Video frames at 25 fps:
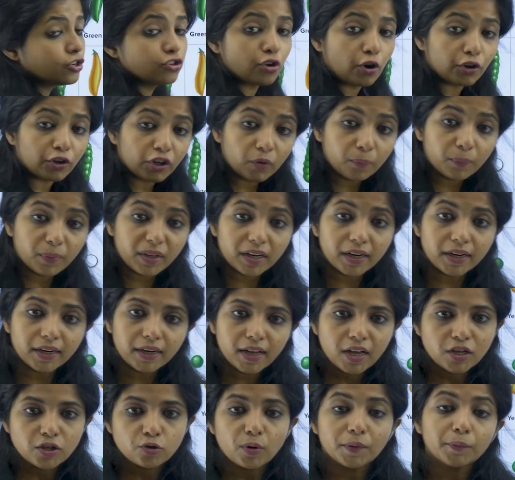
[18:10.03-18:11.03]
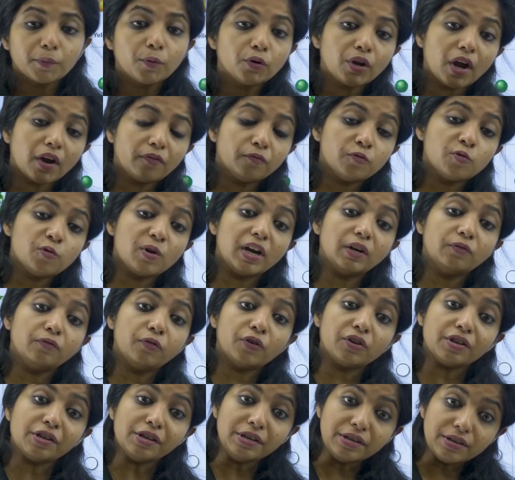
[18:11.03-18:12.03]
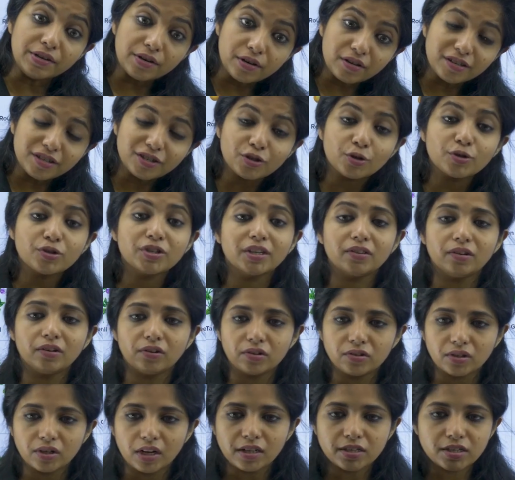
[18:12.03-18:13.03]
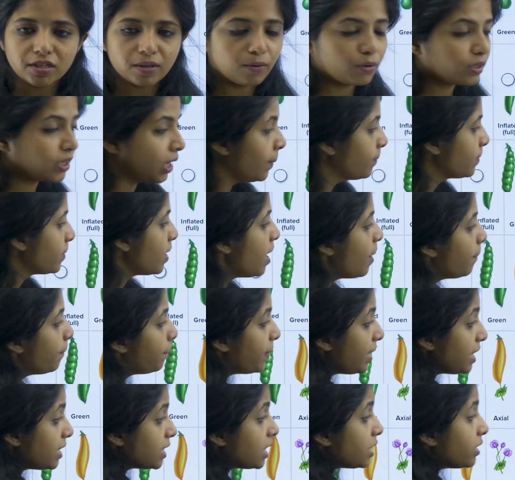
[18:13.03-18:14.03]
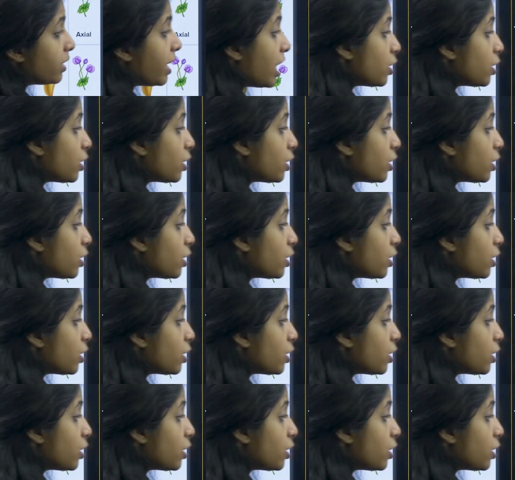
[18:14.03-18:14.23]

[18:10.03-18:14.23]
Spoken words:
a shorter period. So I don't have to wait for years to see the results. Okay, peas are